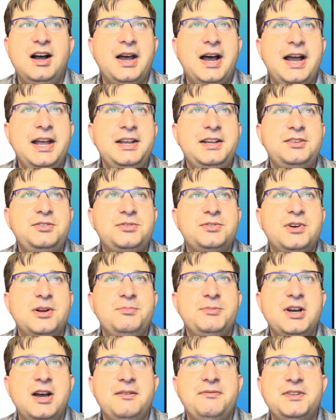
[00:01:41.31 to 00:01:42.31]
I
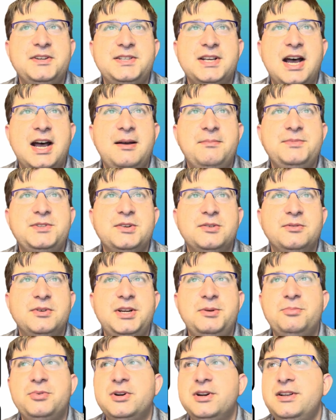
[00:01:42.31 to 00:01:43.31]
trimmed off the top to
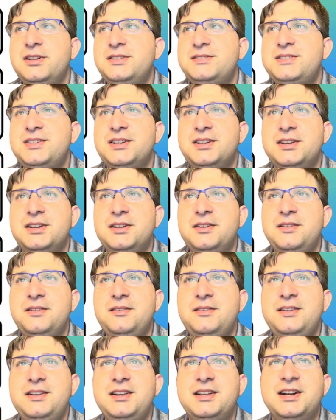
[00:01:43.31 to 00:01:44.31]
reprint, to
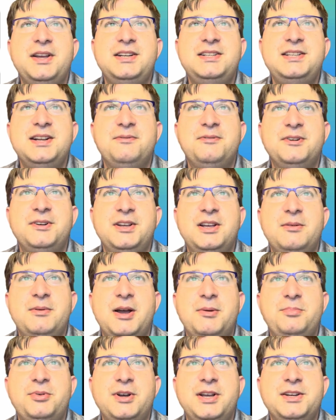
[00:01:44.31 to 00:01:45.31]
think differently
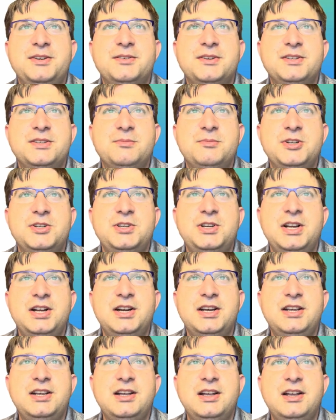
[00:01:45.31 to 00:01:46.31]
about plagiarism and
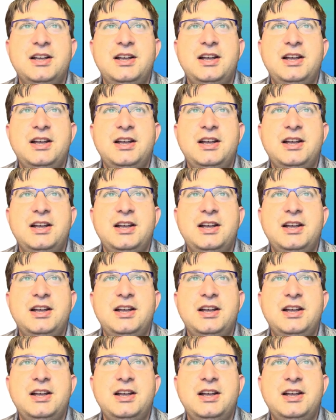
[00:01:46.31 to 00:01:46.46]
cheating.